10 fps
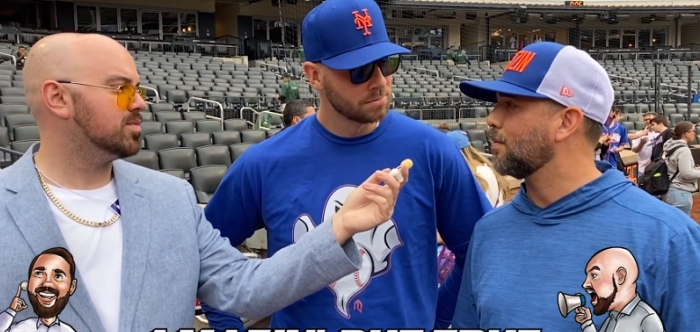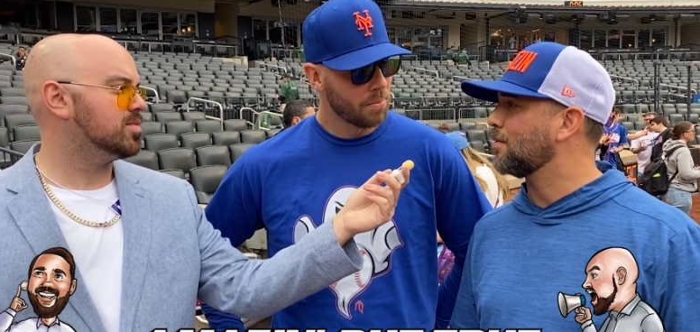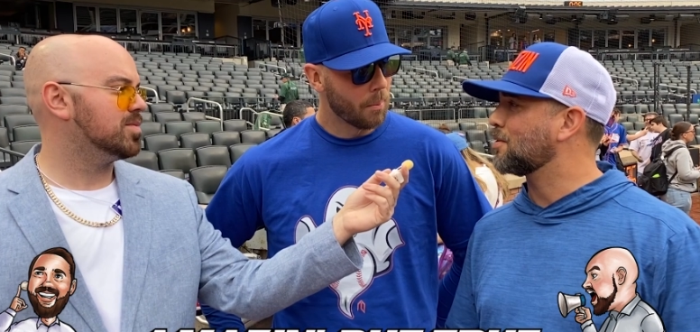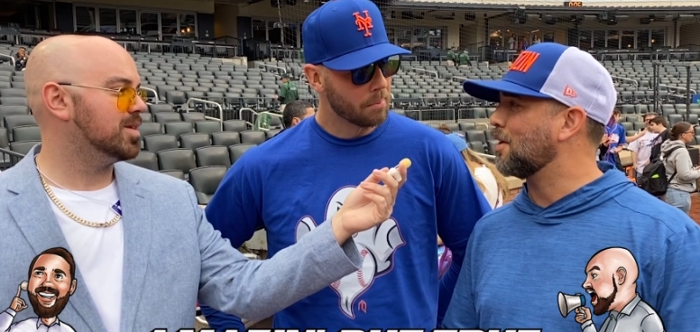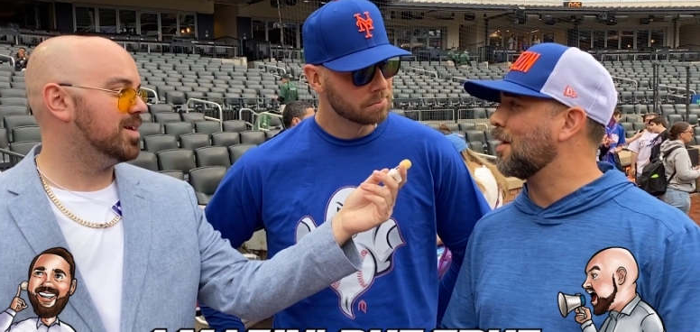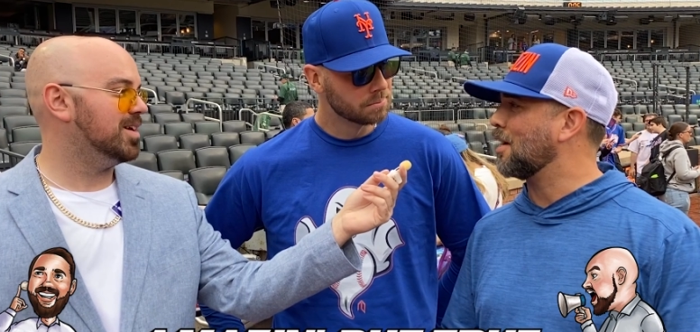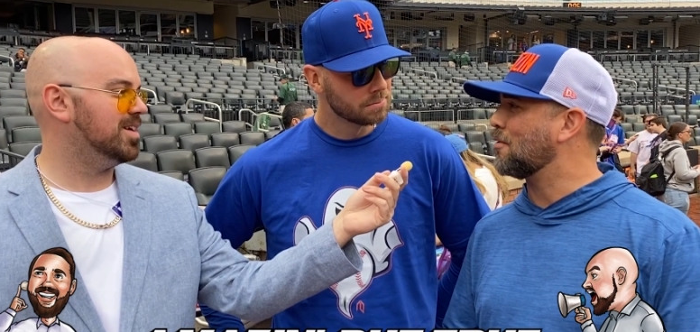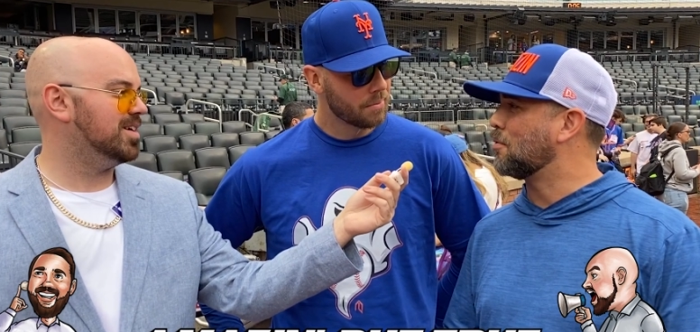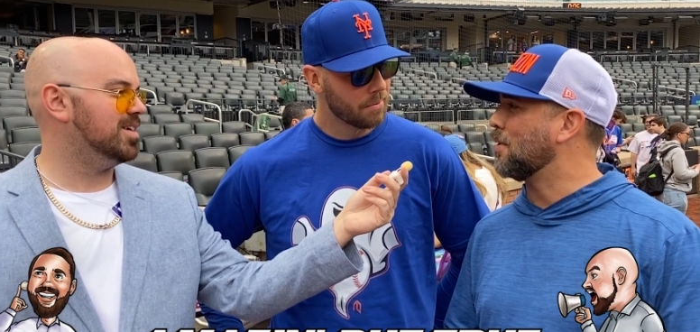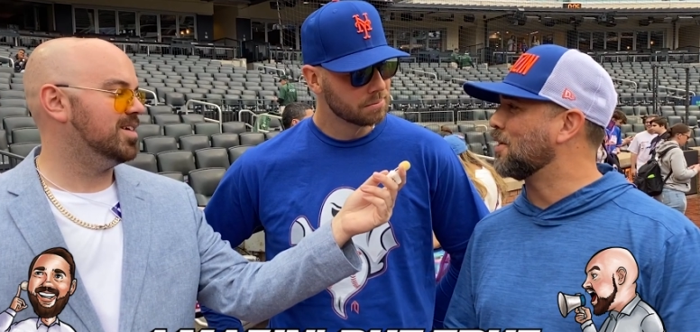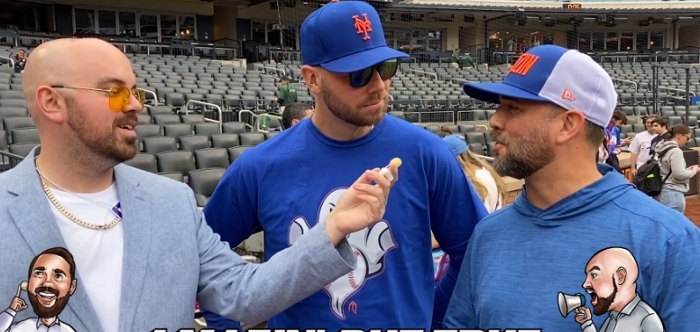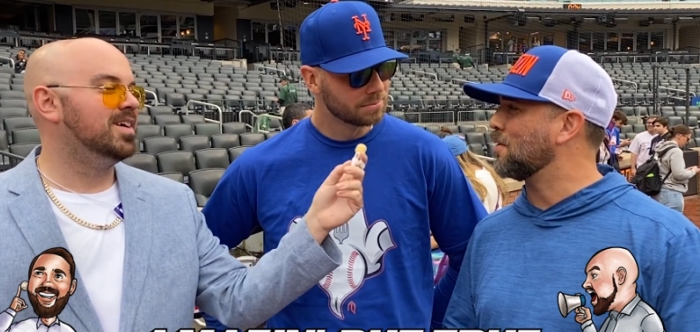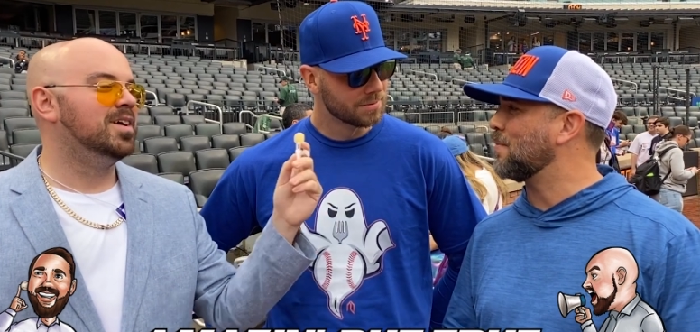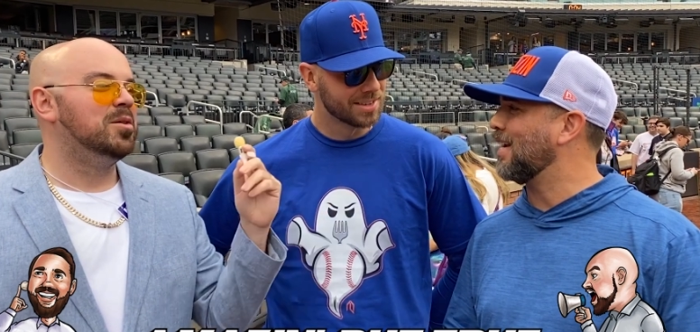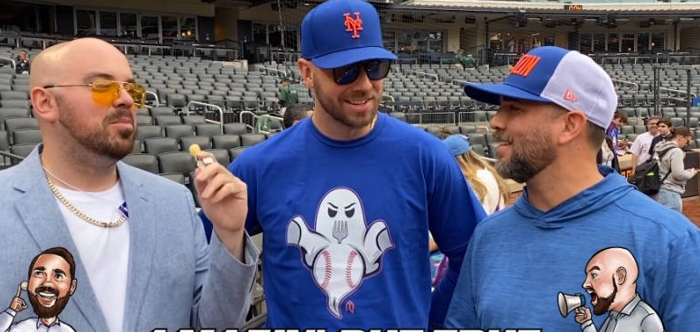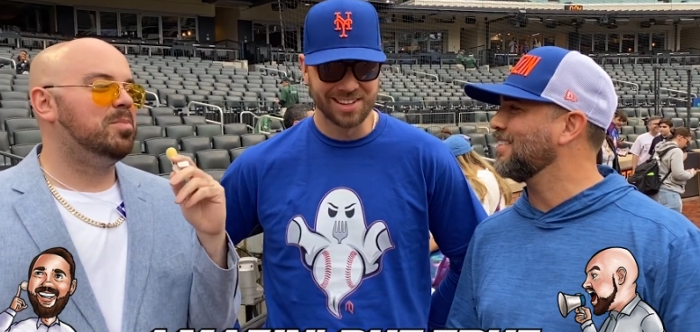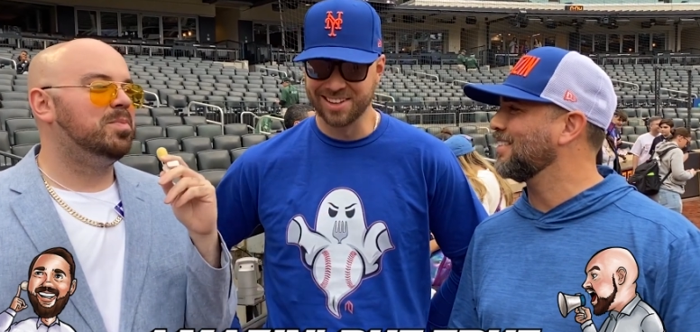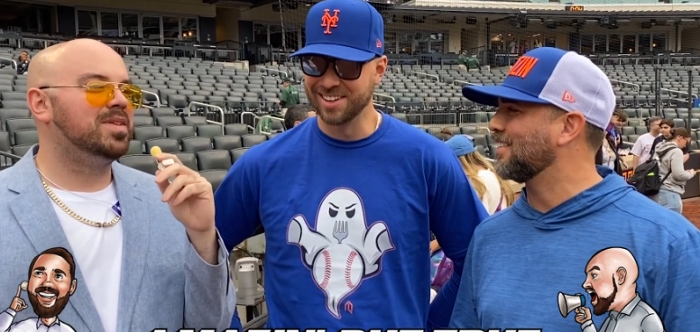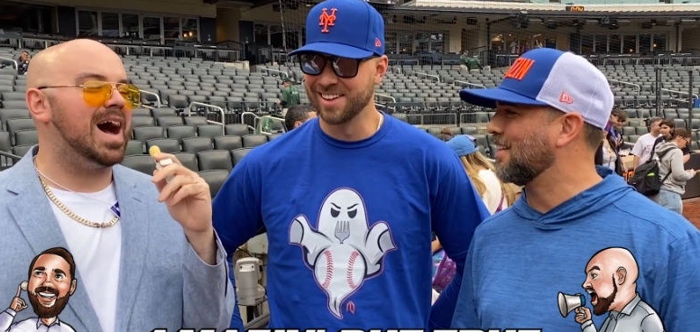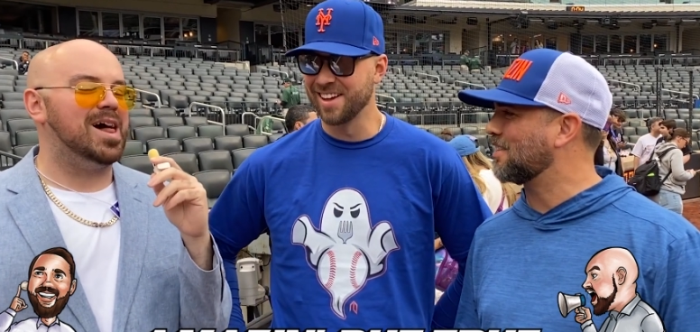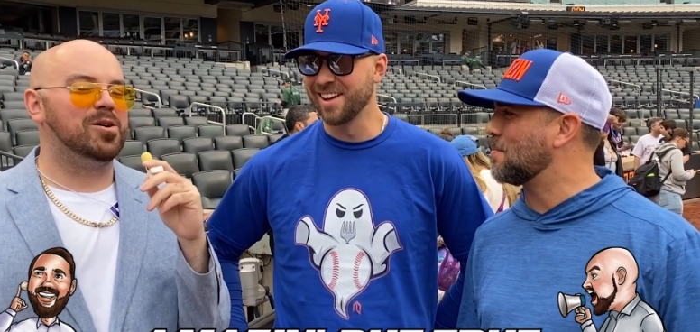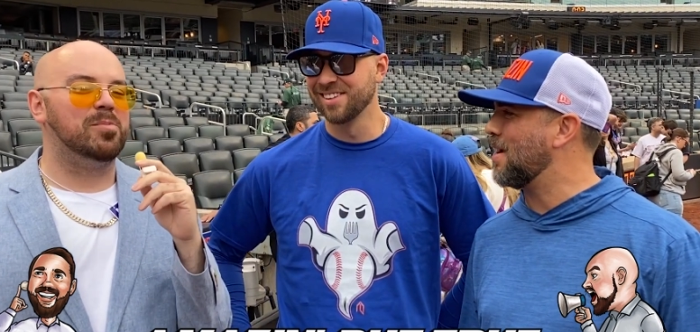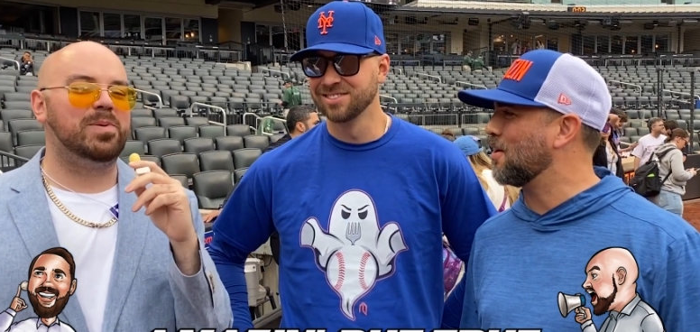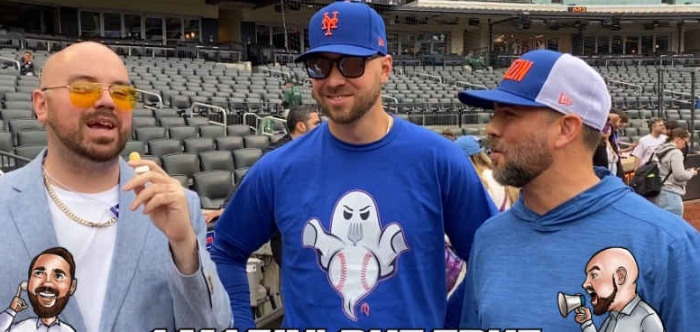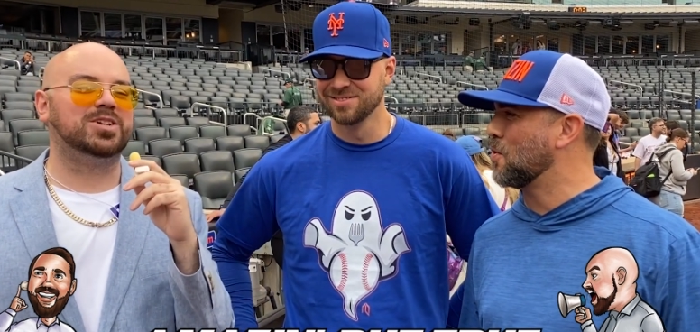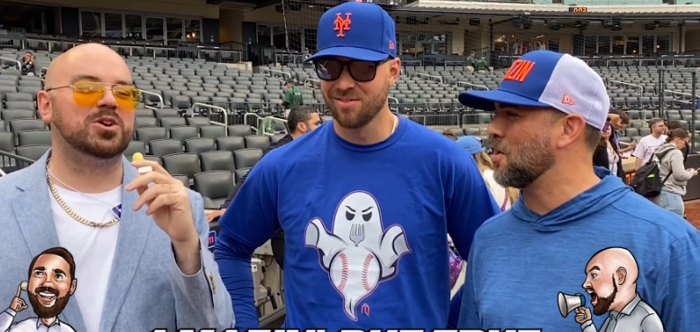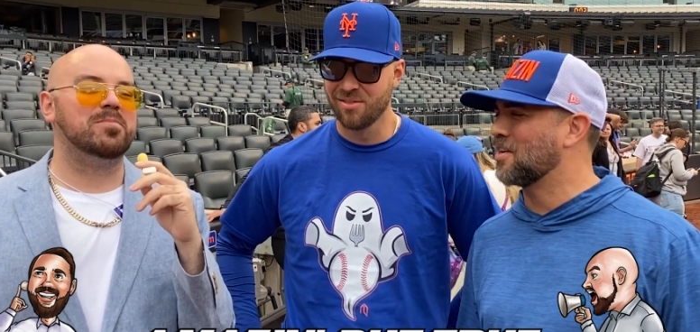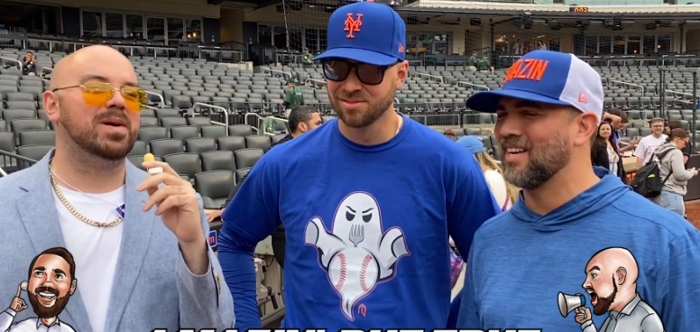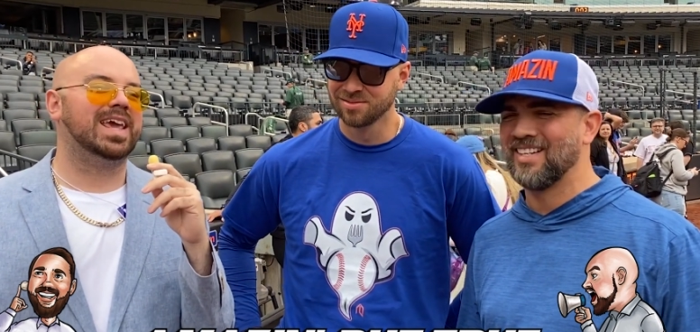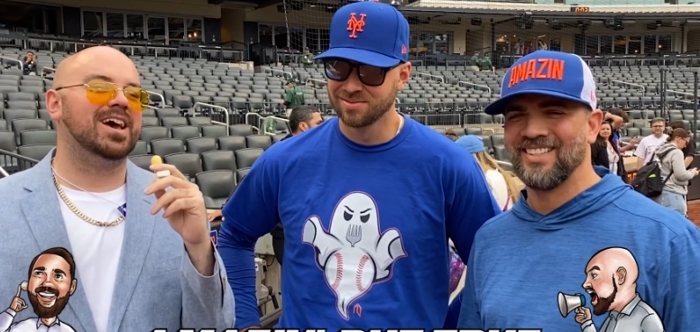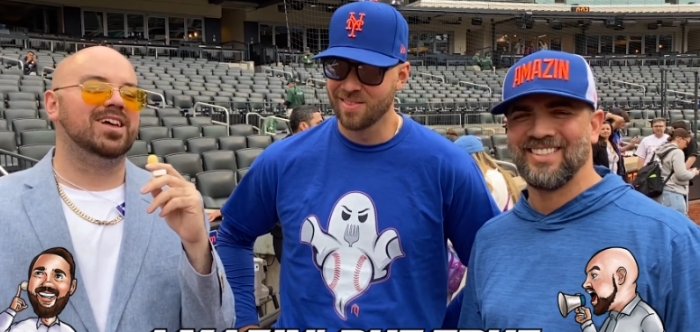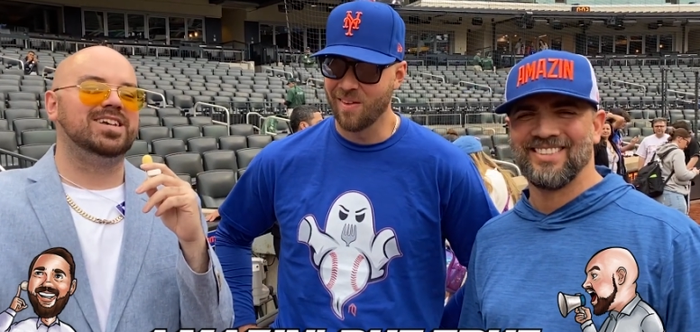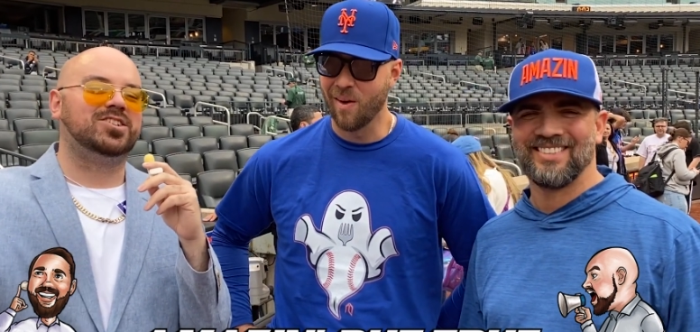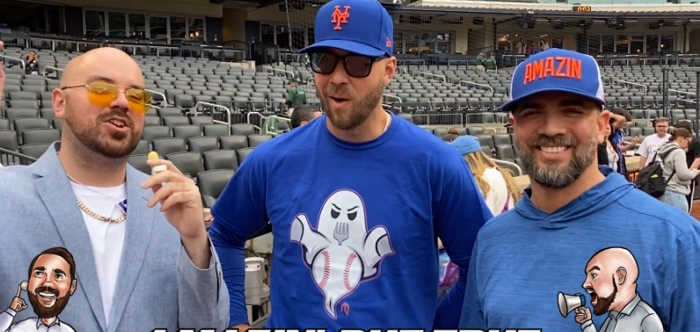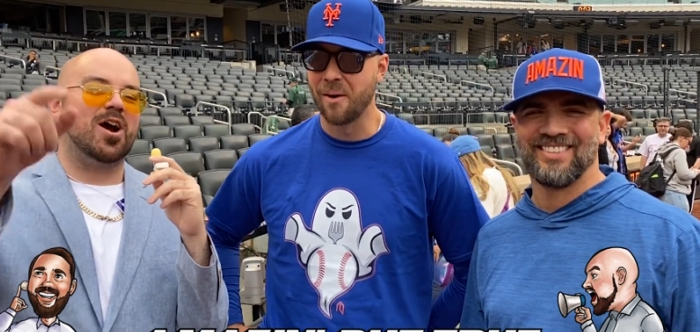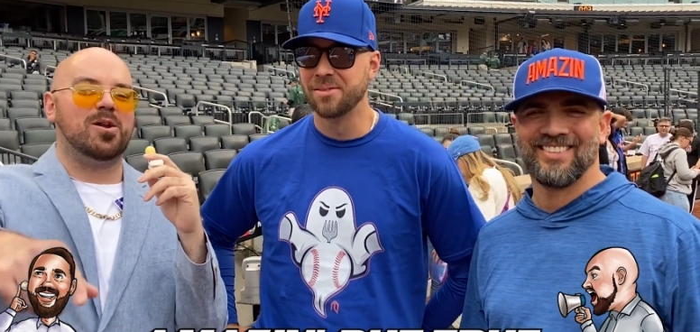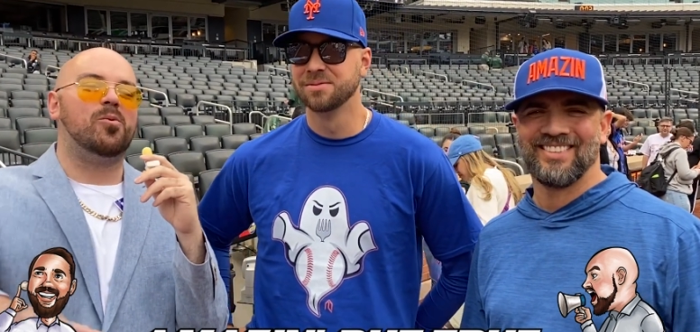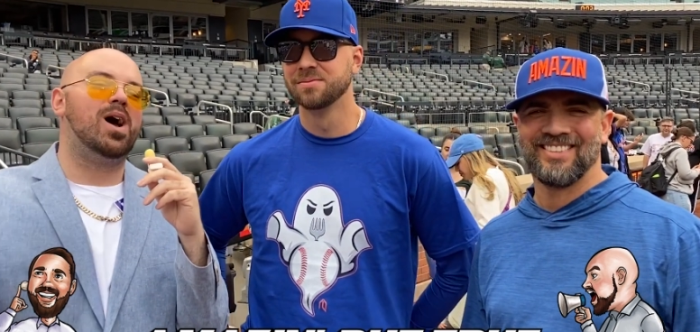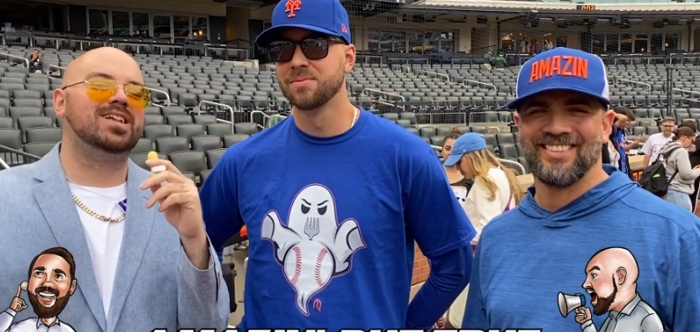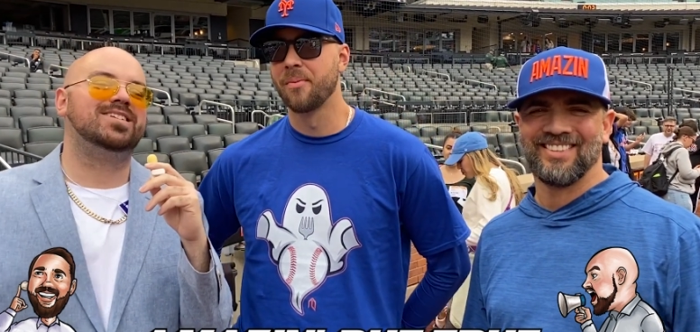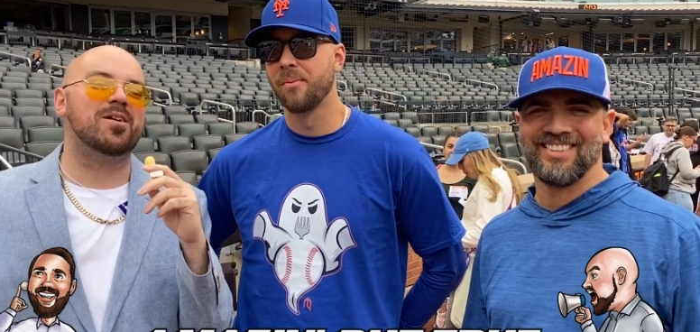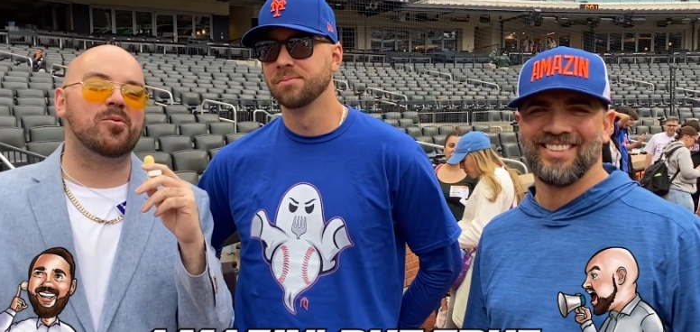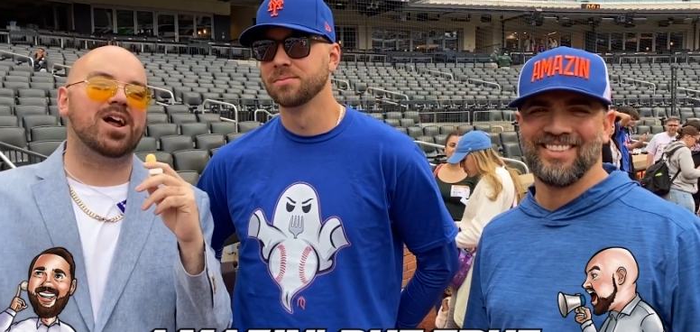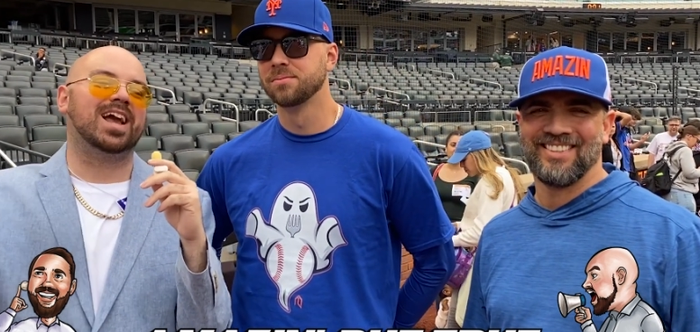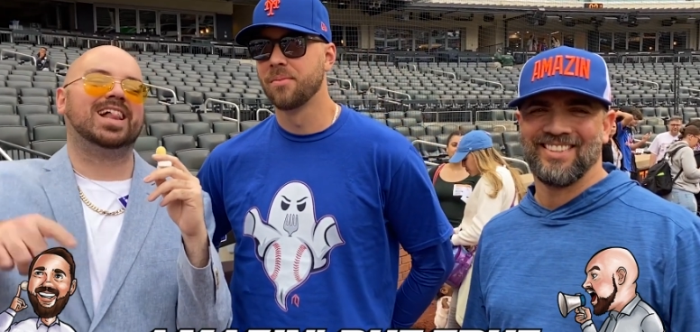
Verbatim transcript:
Speaker 1: That's all I got for Big Drip, man.
Speaker 2: Tylor, Big Drip Megill. He's starting Wednesday, one